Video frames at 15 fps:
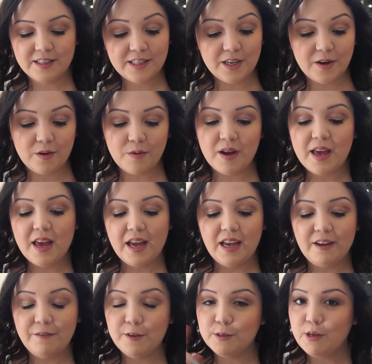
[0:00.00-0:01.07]
So
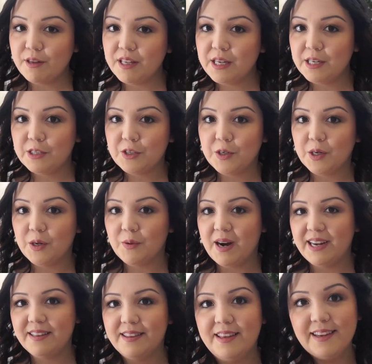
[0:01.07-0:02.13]
if you saw the intro,
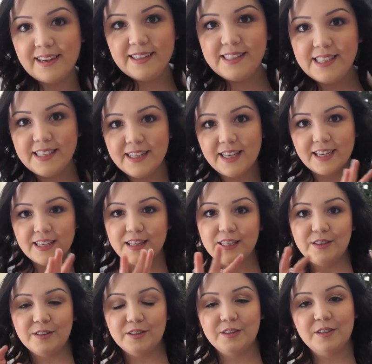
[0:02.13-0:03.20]
I think I did like a
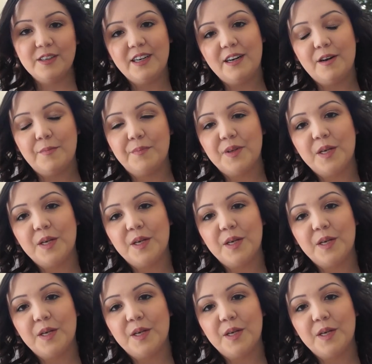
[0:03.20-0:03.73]
little um,